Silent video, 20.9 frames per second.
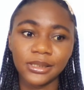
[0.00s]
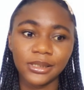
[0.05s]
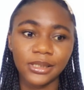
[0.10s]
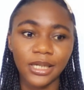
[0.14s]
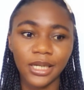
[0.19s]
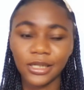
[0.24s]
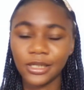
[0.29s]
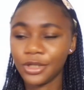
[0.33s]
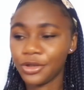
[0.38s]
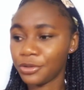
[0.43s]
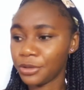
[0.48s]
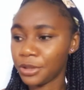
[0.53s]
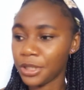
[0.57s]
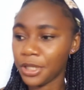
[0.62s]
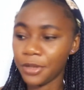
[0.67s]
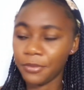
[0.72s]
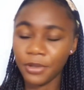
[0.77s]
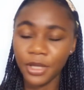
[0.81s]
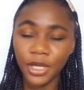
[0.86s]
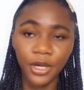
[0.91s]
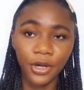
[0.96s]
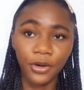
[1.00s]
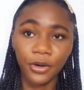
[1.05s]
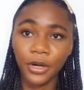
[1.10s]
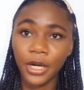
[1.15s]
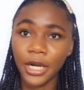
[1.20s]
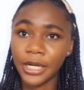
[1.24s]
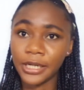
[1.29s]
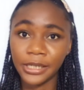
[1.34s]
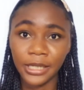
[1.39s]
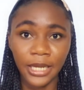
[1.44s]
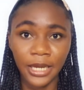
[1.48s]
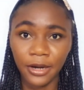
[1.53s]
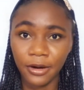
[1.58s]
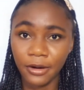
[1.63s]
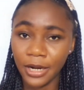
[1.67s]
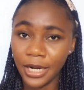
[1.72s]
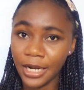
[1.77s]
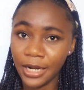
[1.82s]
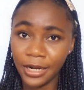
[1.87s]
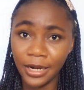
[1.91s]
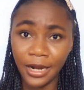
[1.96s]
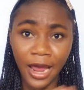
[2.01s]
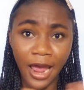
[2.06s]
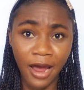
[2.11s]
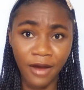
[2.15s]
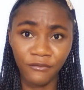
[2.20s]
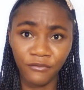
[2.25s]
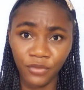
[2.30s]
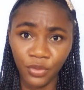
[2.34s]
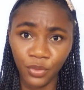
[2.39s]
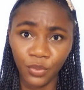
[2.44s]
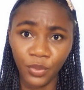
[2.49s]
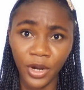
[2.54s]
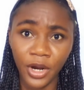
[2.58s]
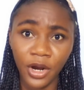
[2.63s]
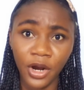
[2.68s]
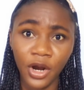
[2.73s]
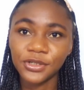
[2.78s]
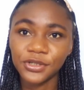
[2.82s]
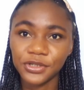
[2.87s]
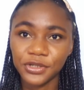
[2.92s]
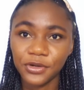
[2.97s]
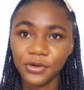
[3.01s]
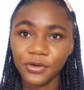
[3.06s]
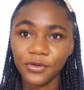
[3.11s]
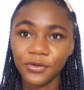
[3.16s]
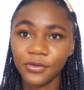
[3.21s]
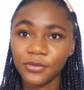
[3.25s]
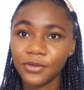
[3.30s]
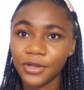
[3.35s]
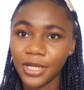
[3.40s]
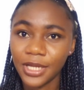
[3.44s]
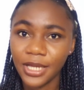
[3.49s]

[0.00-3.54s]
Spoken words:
getting your name here and there and everywhere. So